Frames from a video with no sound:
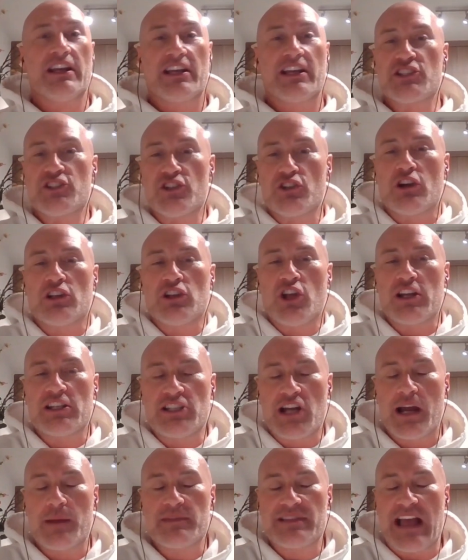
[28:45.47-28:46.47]
because there are a
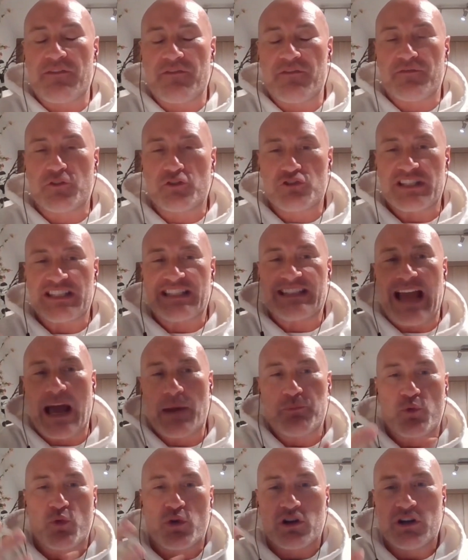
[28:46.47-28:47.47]
lot of times that first
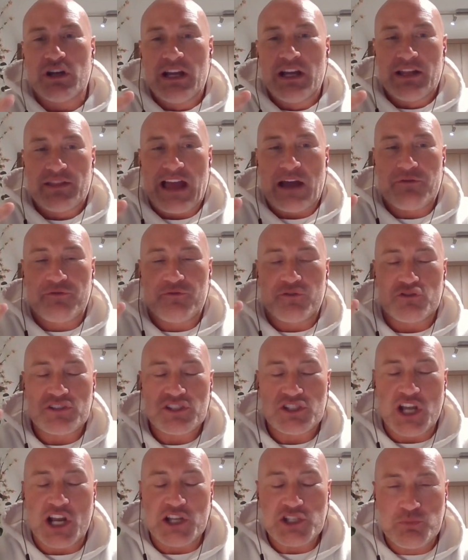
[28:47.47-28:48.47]
step where that
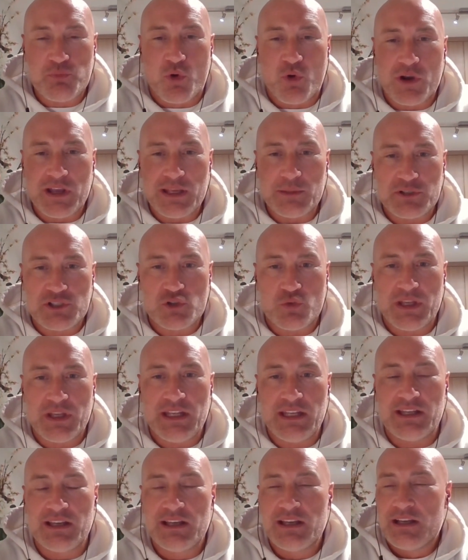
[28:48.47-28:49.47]
first touch point
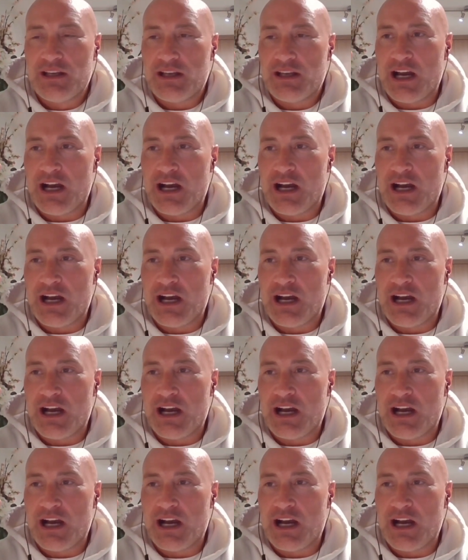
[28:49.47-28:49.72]
between